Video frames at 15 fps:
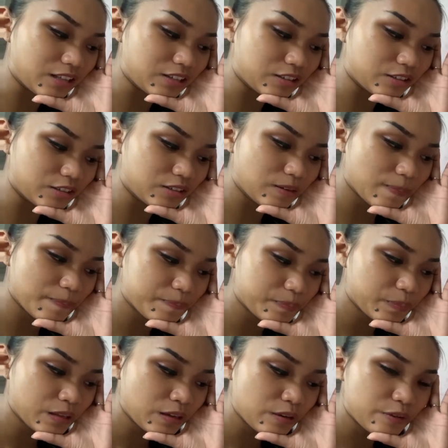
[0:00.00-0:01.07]
later
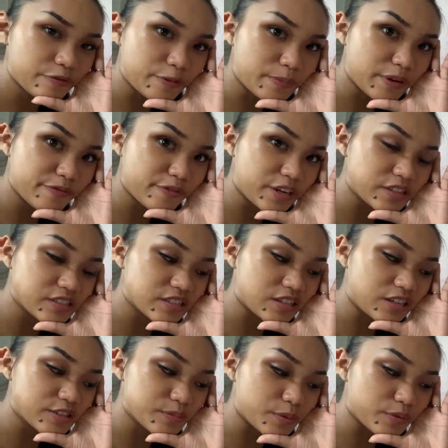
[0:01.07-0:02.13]
for my friend's
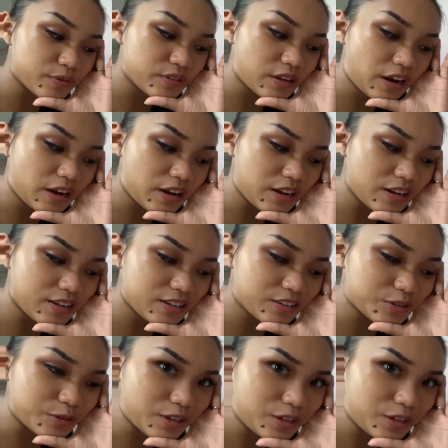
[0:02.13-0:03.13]
son's birthday. So